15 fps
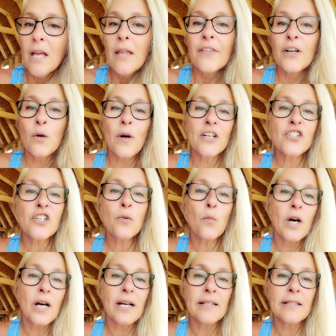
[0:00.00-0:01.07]
The question
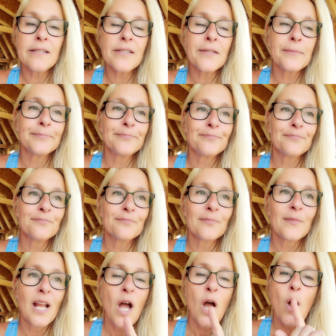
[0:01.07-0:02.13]
was,
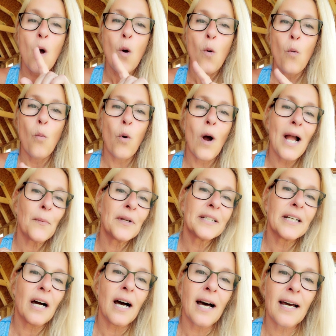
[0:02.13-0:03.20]
why would
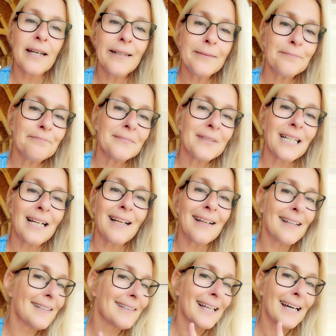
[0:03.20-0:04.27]
God
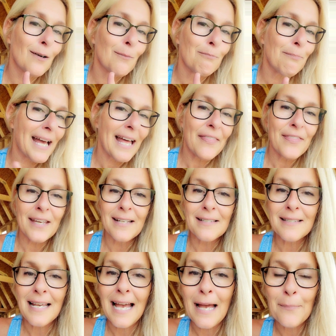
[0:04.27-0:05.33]
allow bad
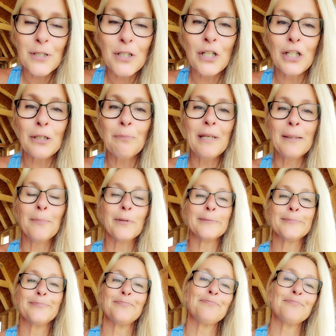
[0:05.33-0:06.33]
things to happen to good people?